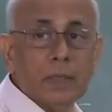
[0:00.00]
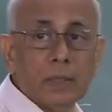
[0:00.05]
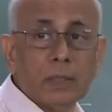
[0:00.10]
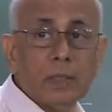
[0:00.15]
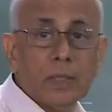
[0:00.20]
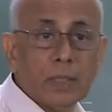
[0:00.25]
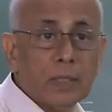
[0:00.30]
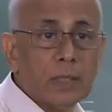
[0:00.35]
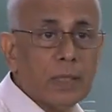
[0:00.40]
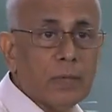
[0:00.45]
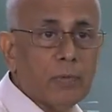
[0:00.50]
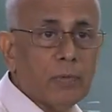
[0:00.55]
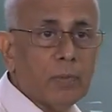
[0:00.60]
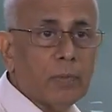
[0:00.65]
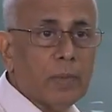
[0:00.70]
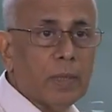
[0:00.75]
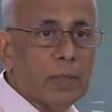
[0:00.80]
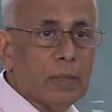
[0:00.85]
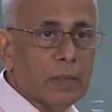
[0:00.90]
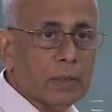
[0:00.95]
is just given
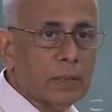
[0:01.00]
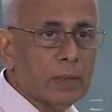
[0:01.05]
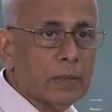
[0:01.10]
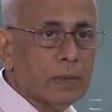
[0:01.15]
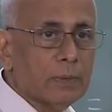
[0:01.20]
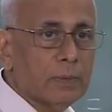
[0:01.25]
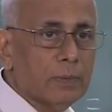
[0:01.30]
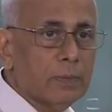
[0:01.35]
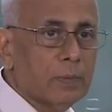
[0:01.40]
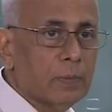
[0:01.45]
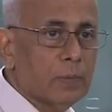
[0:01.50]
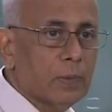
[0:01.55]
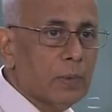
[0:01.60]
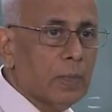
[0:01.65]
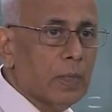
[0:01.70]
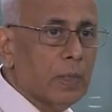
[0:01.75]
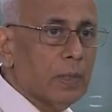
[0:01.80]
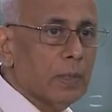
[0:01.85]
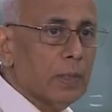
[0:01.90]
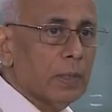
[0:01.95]
by this. Okay.